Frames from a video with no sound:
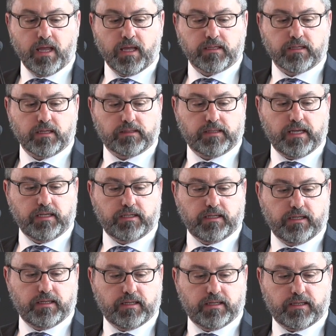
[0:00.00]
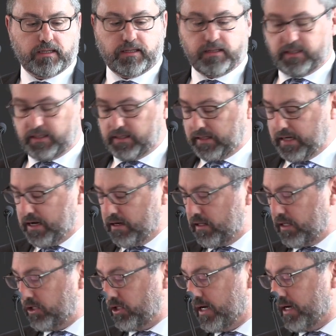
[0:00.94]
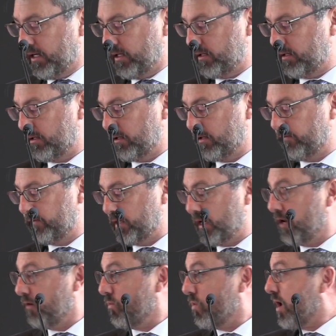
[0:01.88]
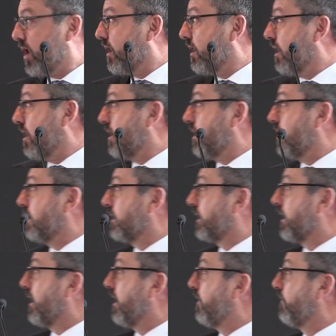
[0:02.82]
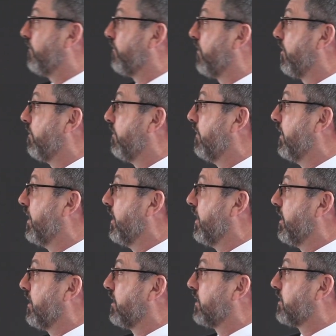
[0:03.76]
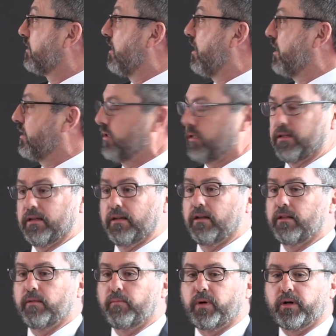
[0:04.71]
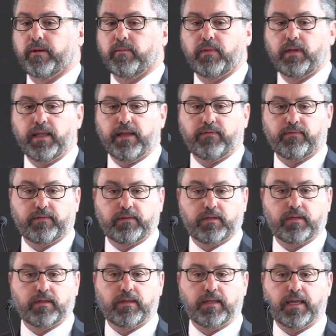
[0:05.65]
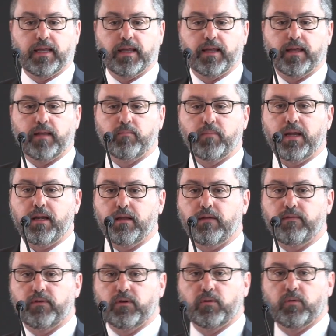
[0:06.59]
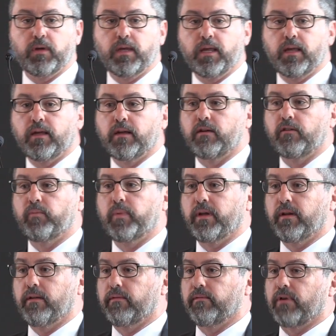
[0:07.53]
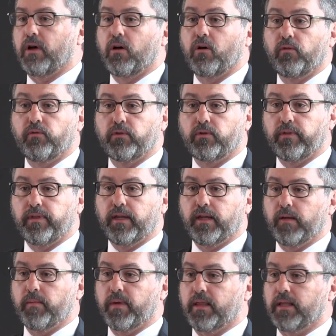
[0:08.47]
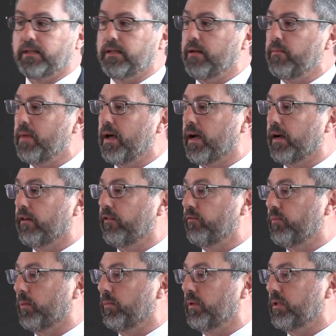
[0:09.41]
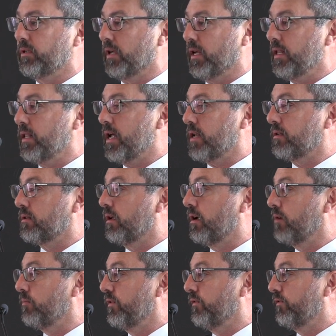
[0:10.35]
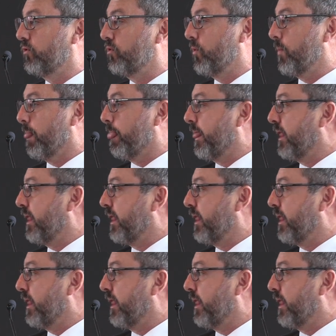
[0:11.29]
So essentially the genesis of TinOne came from the slide you see on the bottom left there. And many of you who have been involved or thinking about the tin market have probably seen that slide before.